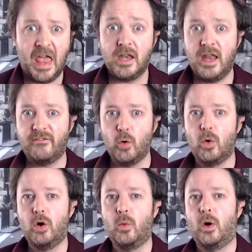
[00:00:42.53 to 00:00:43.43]
Never
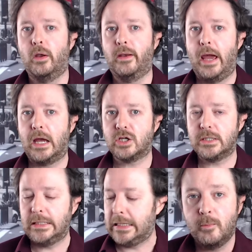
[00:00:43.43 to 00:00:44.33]
wore one,
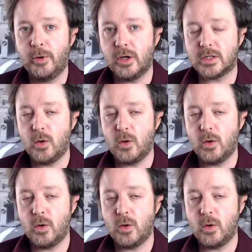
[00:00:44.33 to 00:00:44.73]
actually. But